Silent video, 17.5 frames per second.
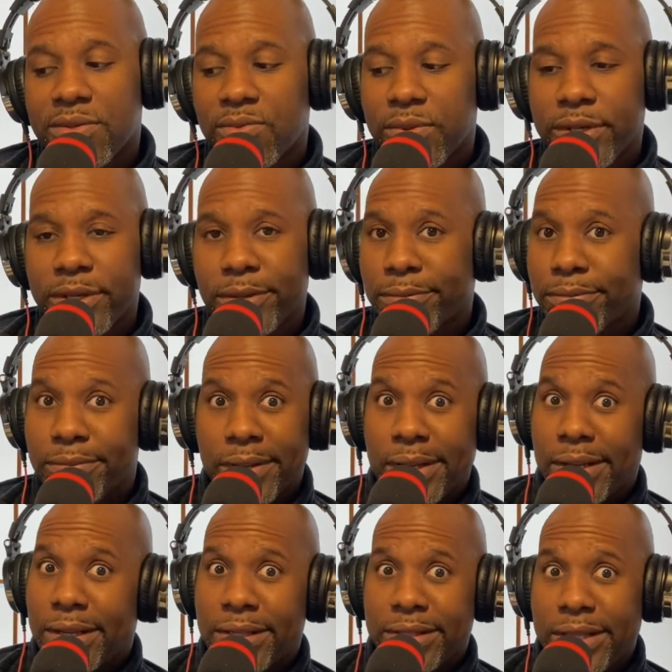where I
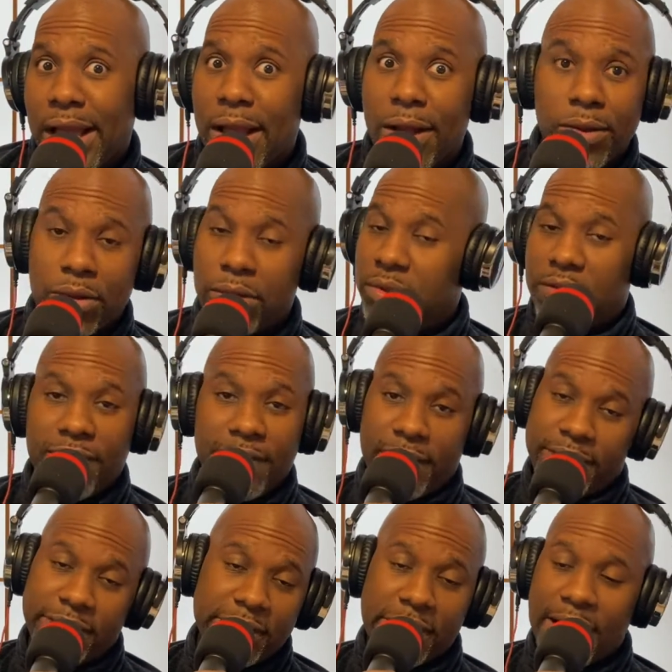guess I don't know what the
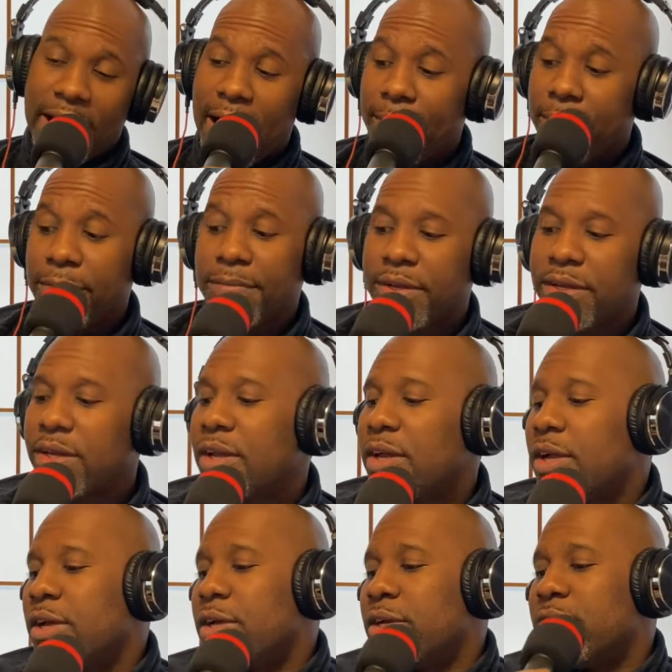fuck is going to happen, but
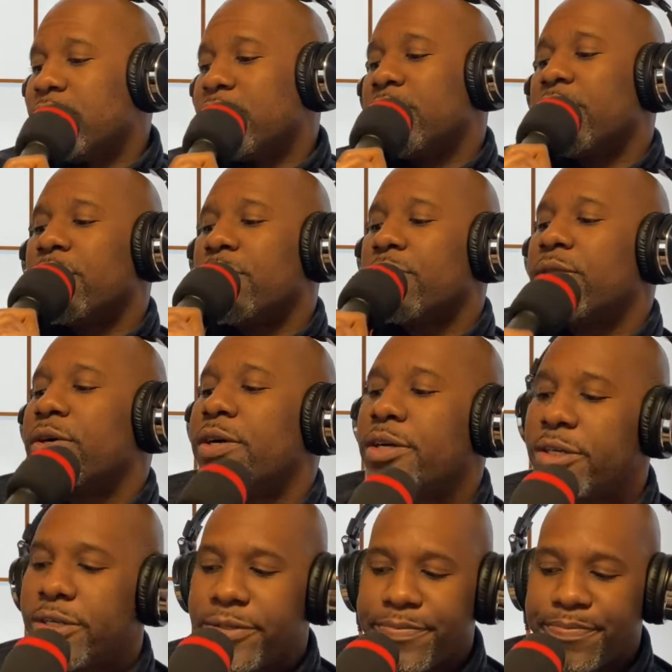you
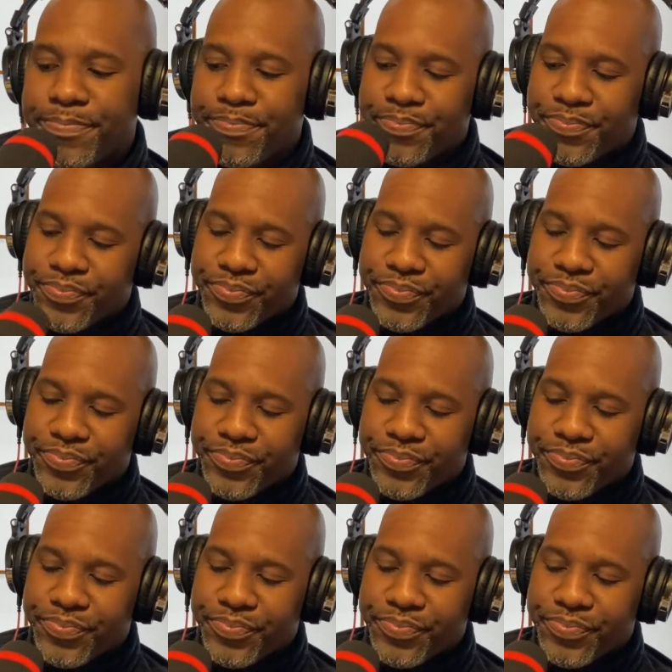know,